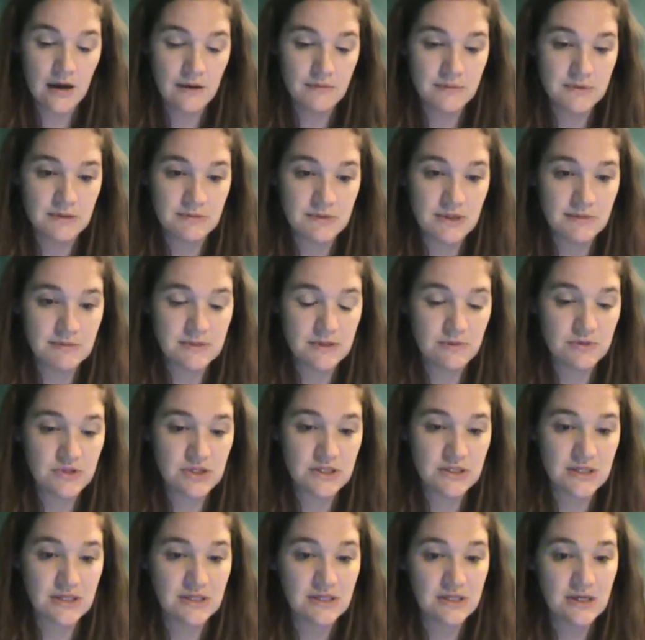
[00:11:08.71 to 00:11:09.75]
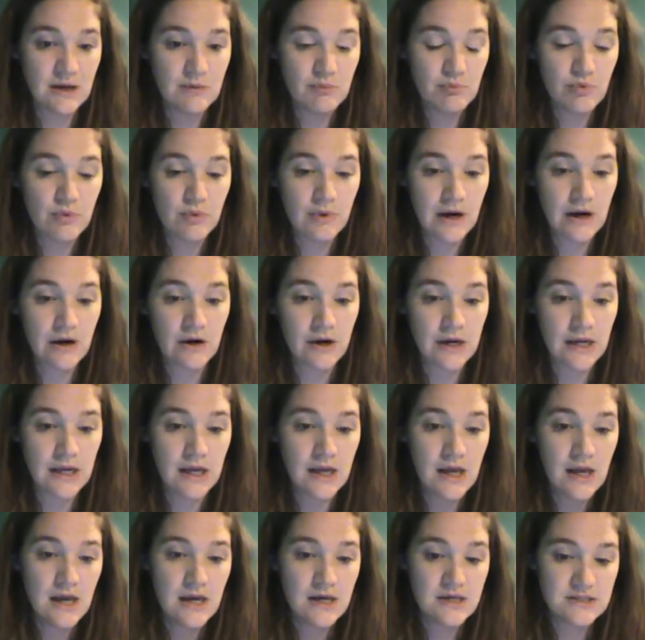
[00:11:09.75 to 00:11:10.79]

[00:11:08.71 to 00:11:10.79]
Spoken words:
sometimes it was just a temporary